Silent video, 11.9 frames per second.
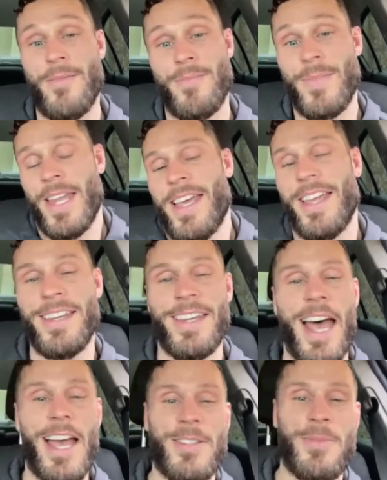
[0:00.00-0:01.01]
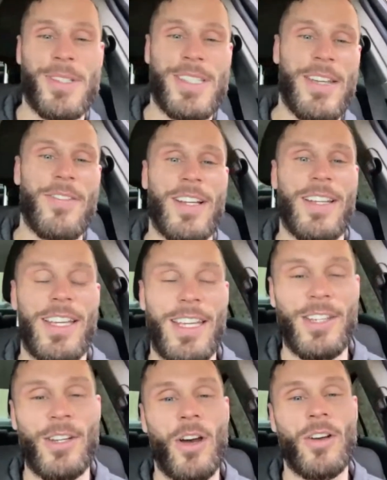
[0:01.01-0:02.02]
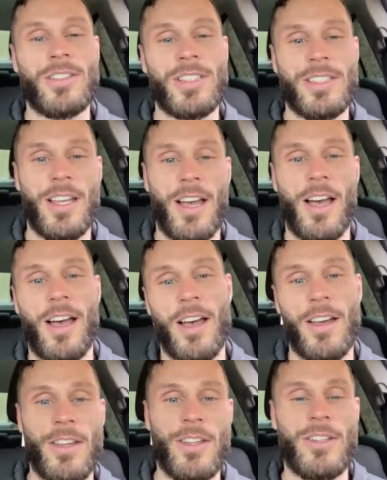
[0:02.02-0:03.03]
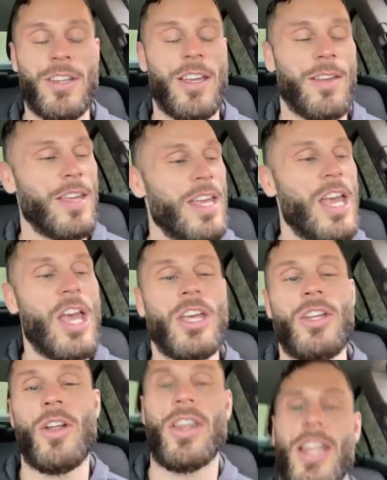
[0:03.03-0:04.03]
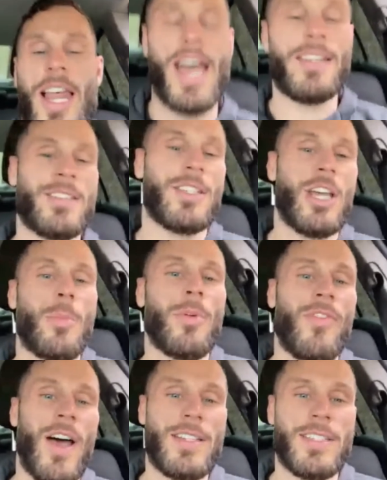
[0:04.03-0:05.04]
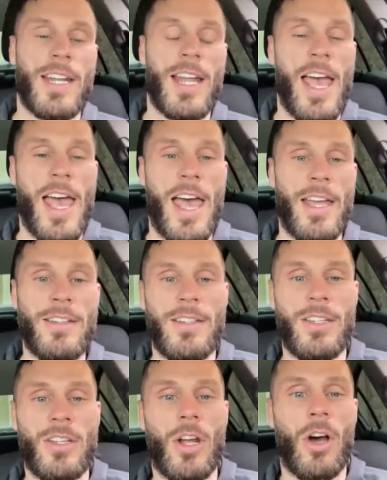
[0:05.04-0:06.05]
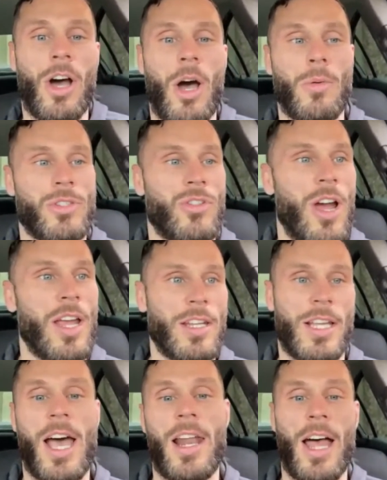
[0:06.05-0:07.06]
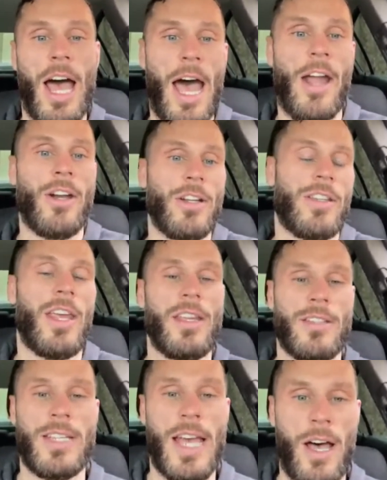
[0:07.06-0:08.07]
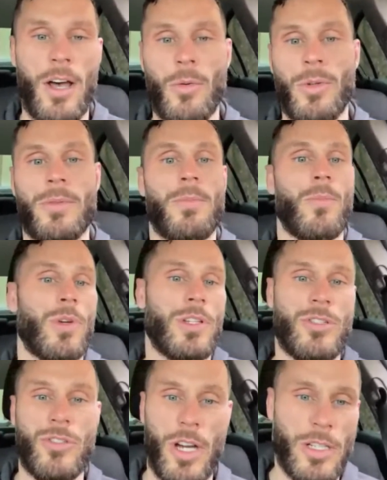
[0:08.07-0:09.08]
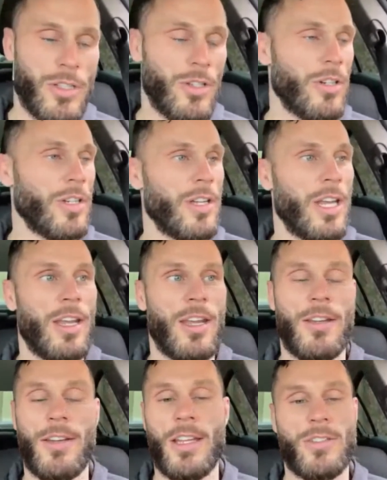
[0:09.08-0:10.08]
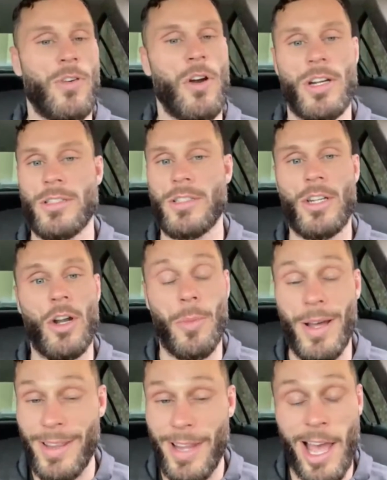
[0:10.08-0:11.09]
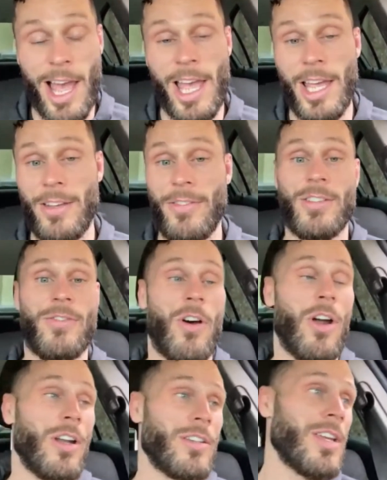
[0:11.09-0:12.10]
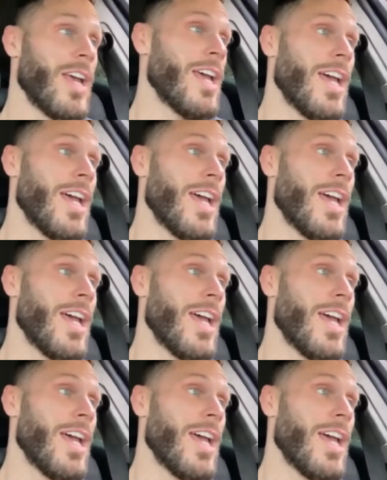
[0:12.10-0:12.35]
Not specifically, you know, just, you know, the last couple fights that I had, you know, I was trying to kind of iron things out with structure and as far as, you know, my life, as far as